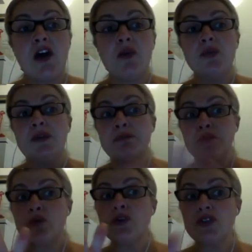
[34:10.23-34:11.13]
I would
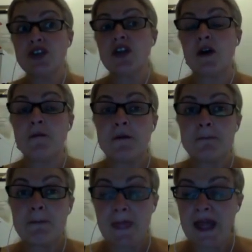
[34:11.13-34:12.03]
implore you to go
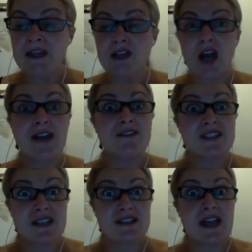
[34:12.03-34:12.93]
and kind of
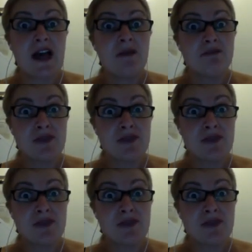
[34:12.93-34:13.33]
suss out